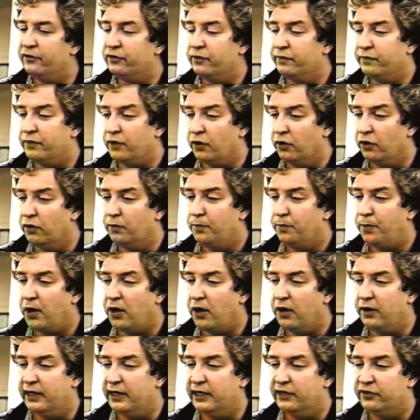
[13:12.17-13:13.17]
of third
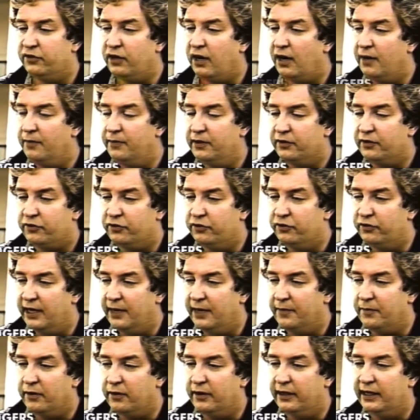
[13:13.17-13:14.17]
parties, not Mr.
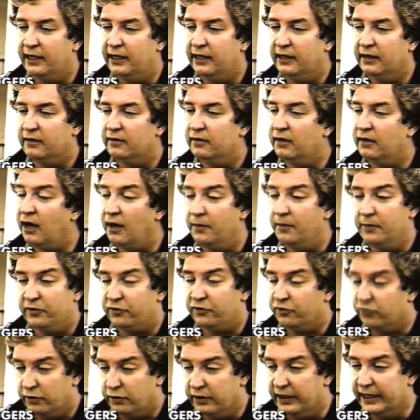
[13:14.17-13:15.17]
Demery, not
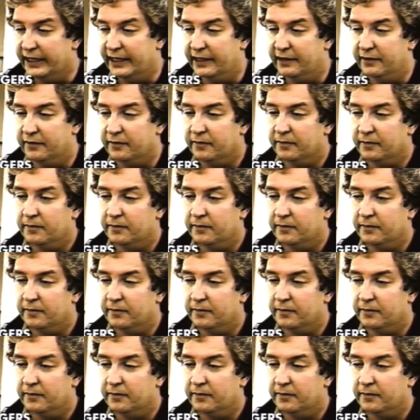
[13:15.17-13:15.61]
Mr. Green.